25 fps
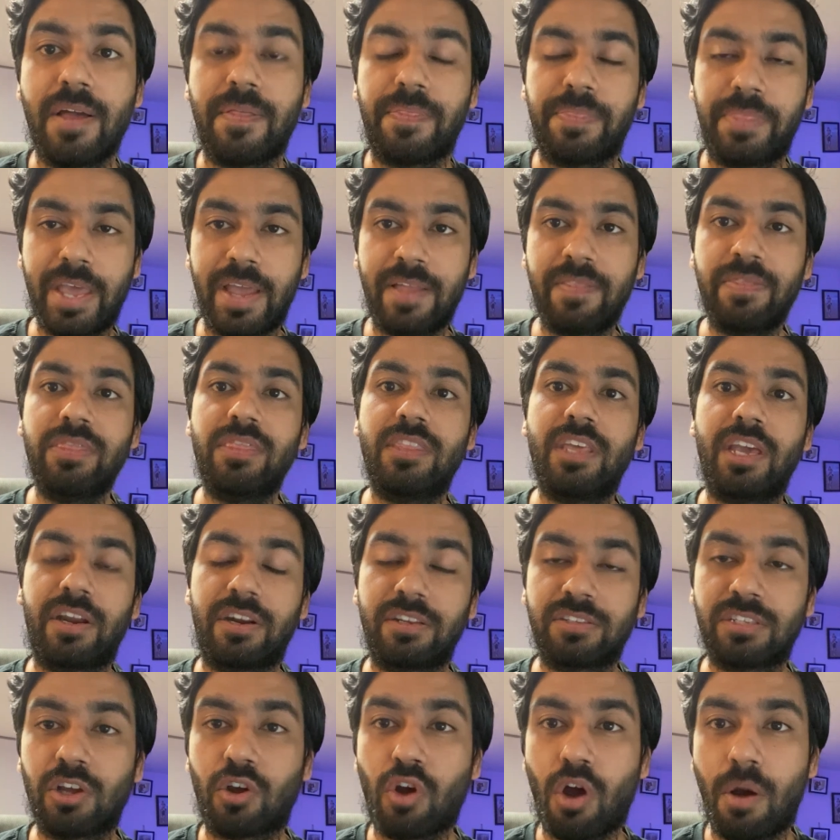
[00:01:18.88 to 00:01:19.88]
Then there
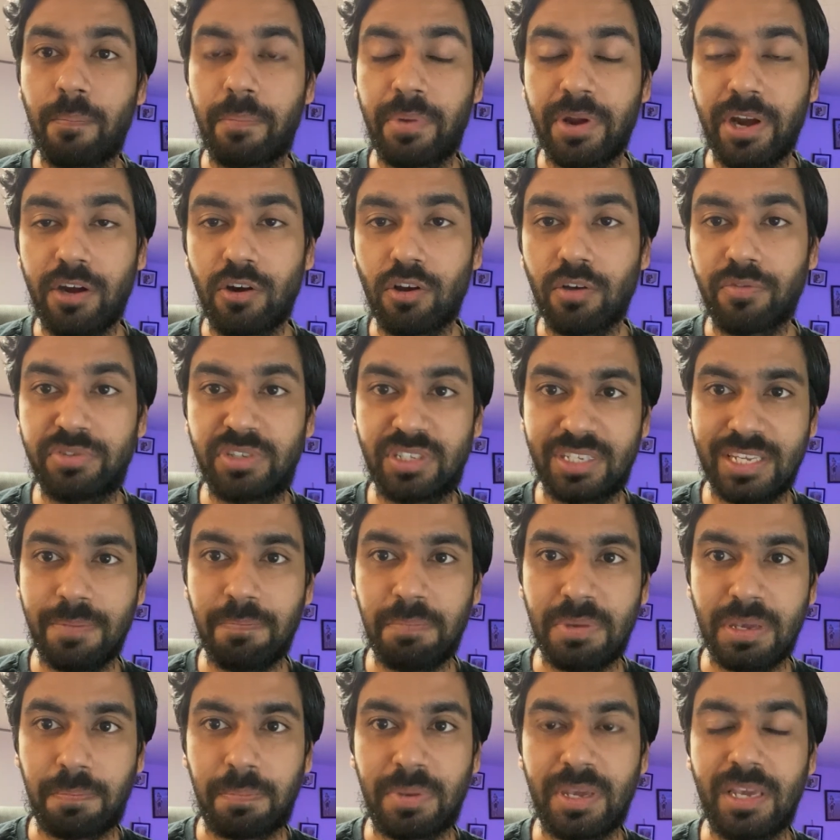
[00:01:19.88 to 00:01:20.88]
is a component of
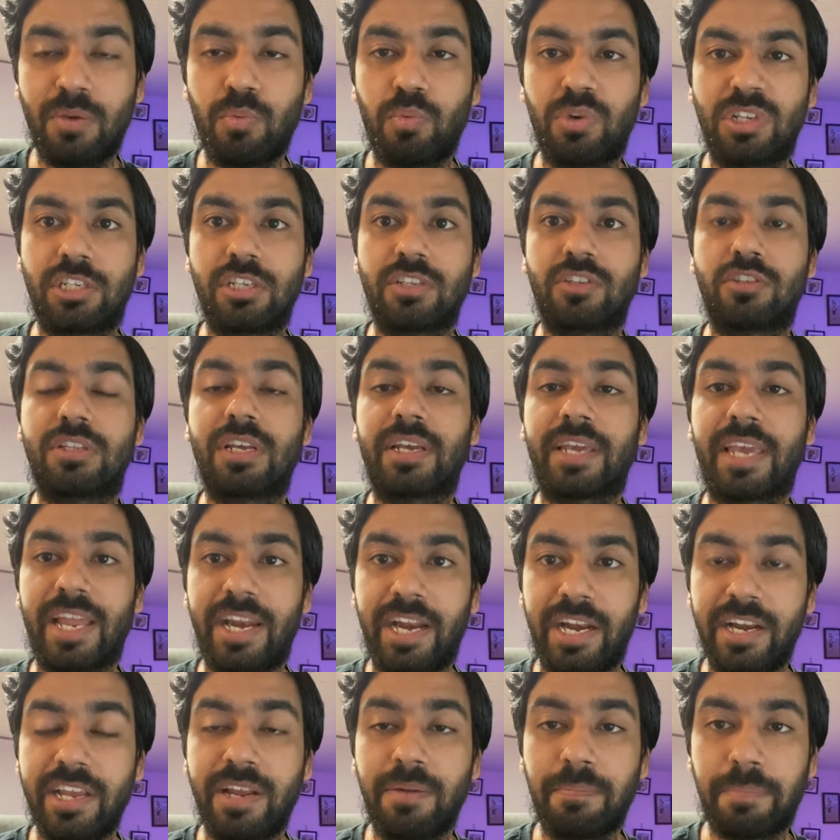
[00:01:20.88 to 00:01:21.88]
CPP, which is the
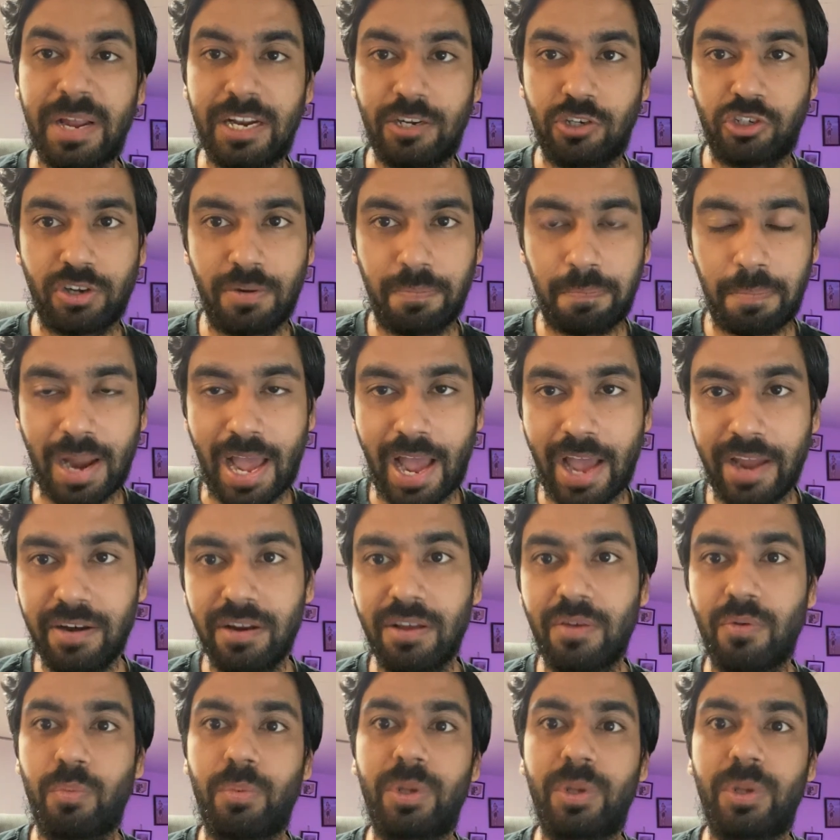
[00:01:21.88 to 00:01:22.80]
Canadian Pension Plan,